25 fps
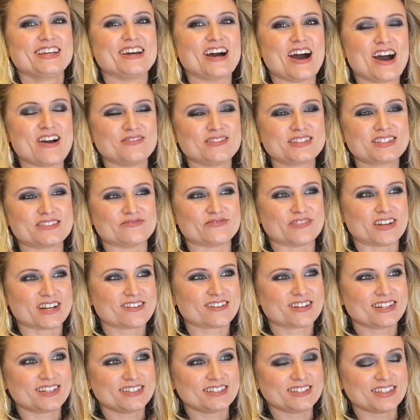I was
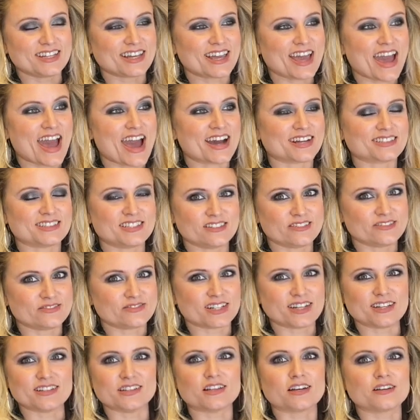very active,
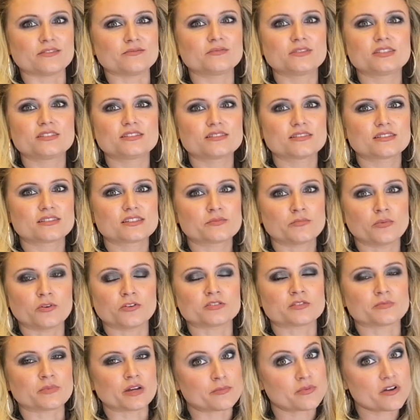and I loved
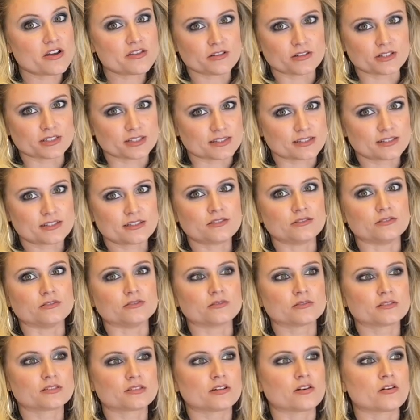sports. My brother is too,
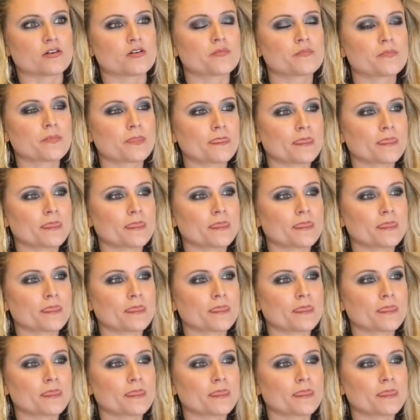so.